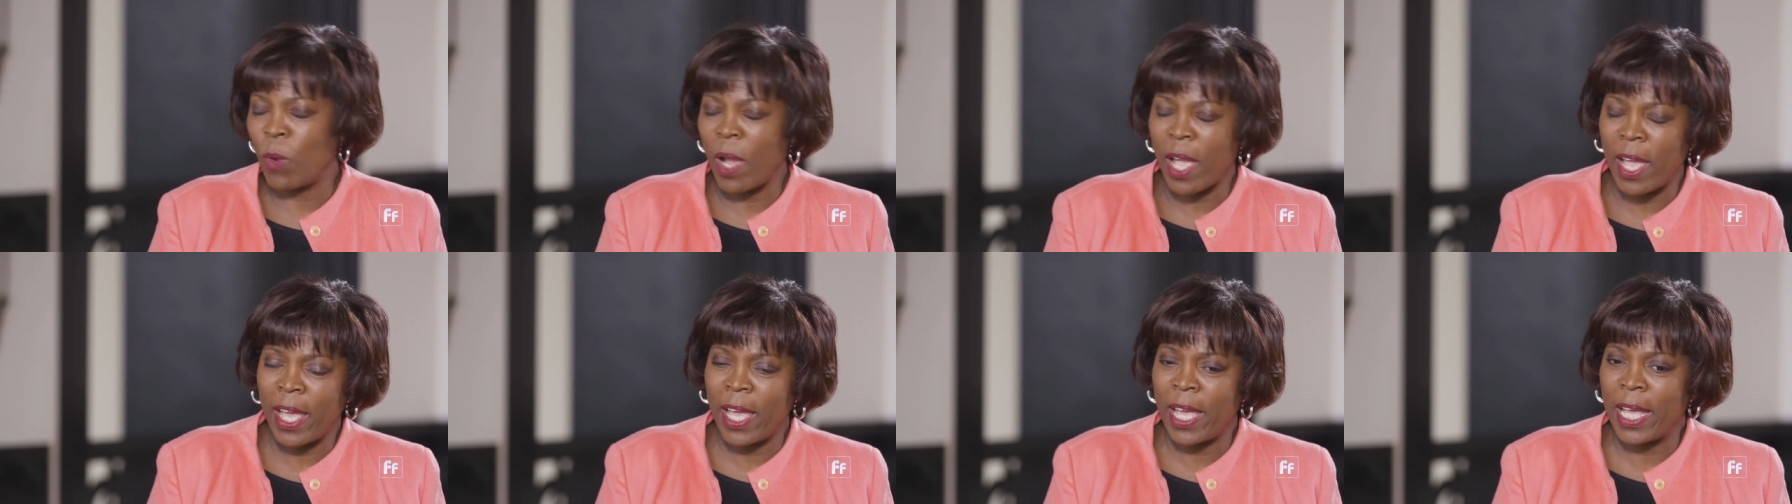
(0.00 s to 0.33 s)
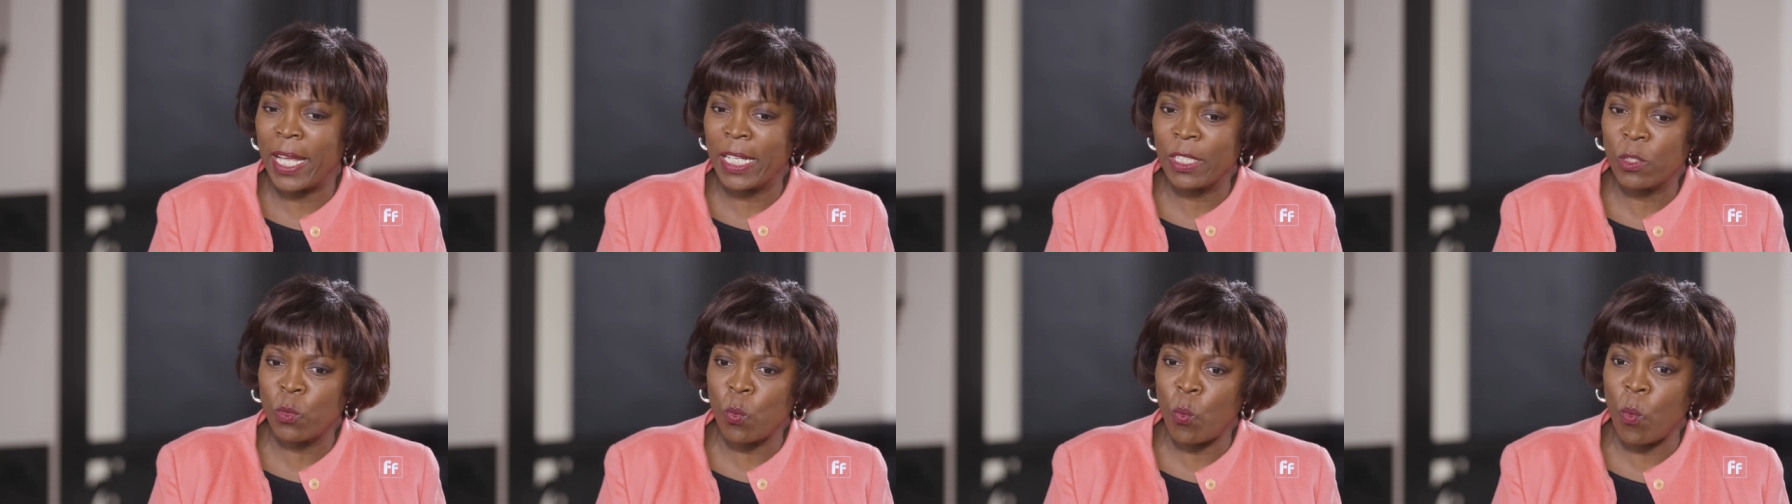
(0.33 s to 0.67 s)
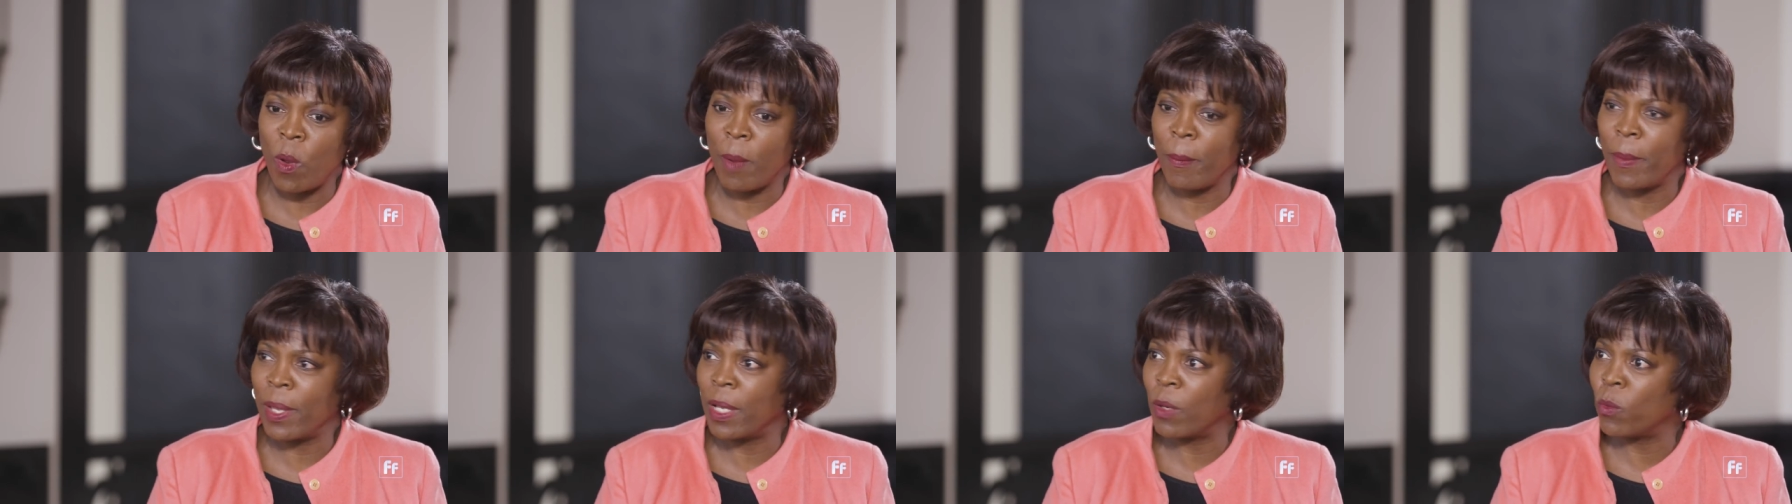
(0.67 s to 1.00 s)
as
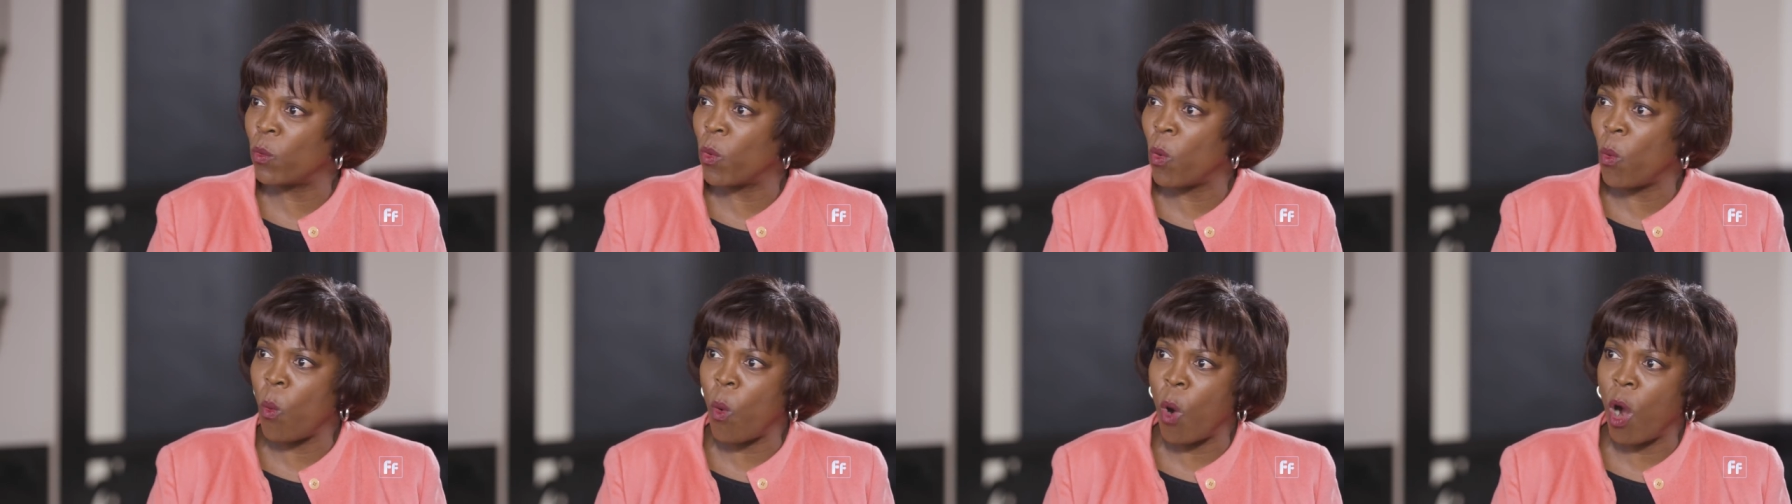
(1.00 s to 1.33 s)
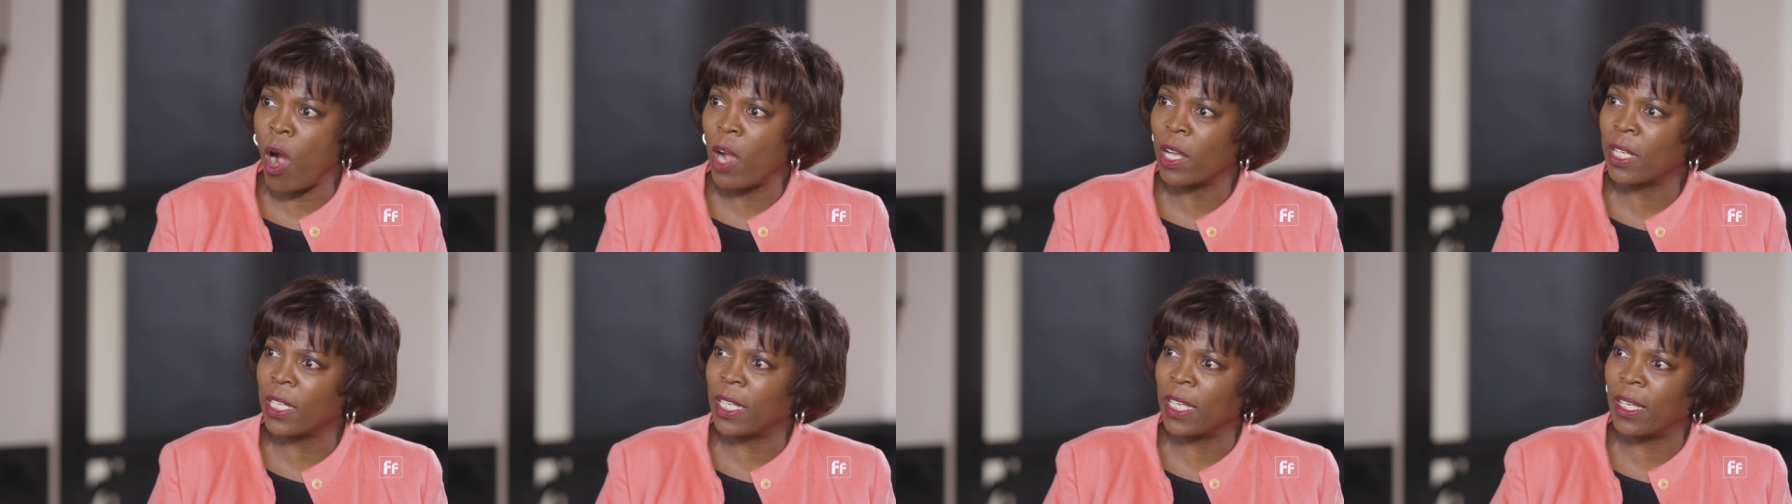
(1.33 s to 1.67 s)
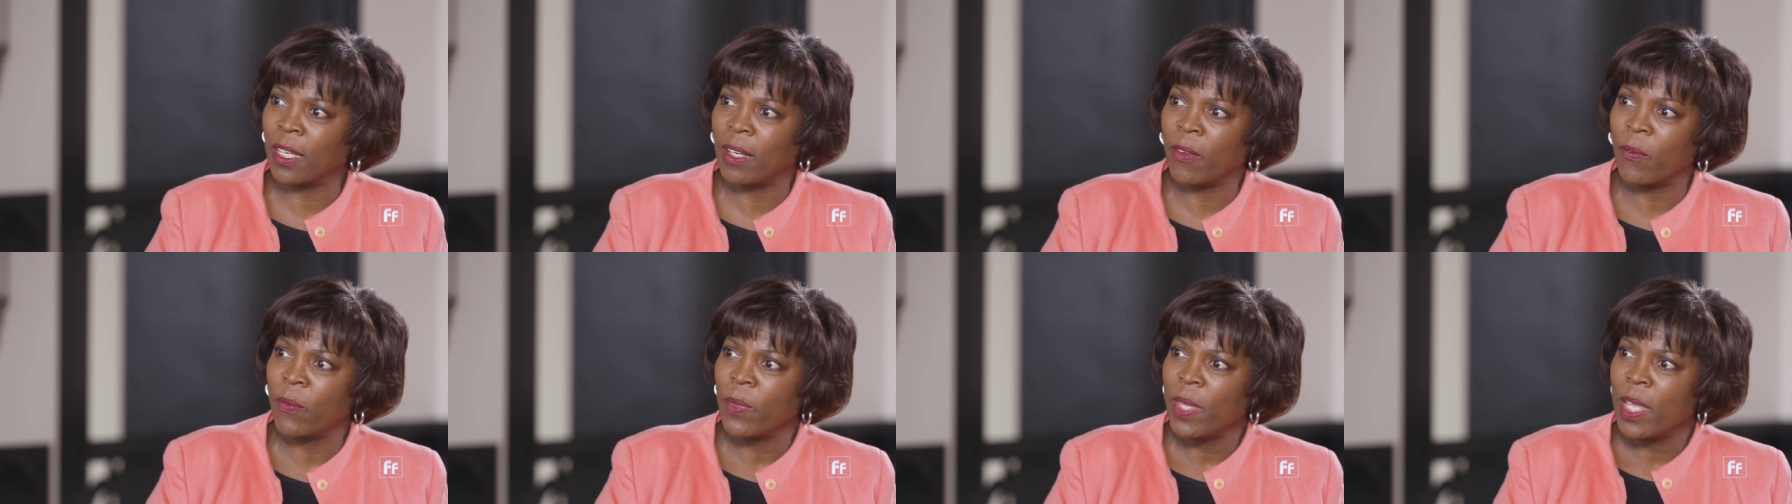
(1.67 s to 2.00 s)
women were
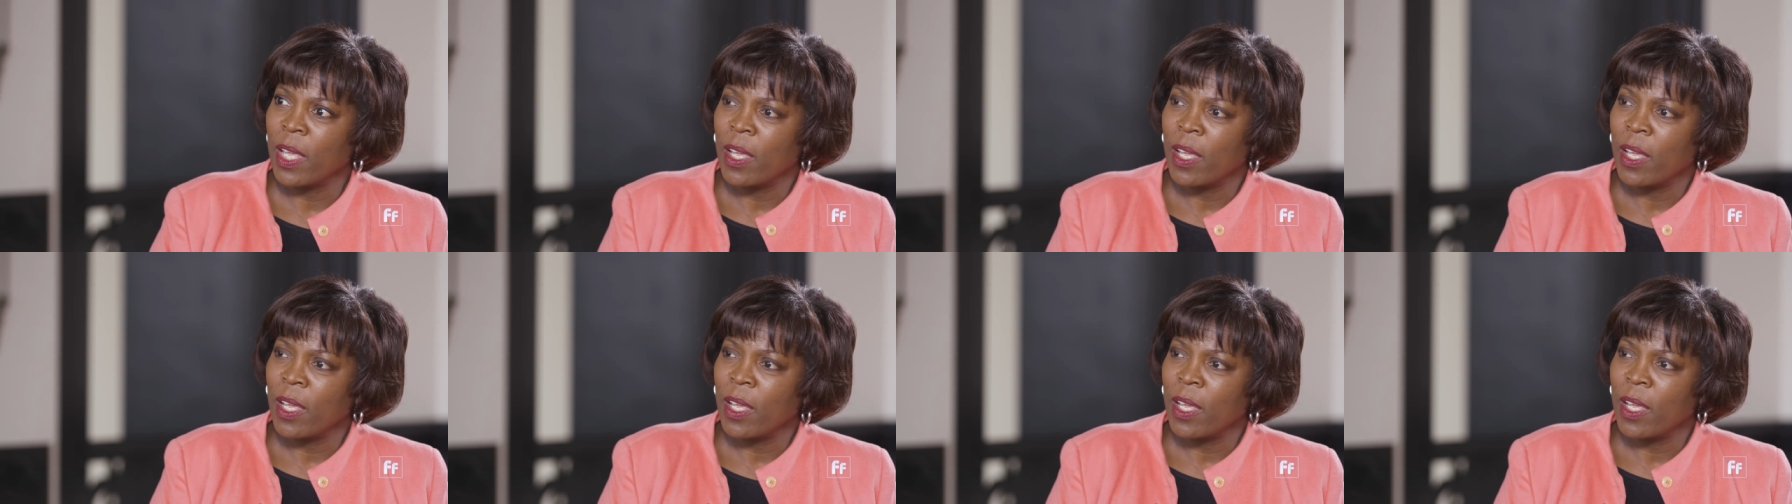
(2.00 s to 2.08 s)
walking,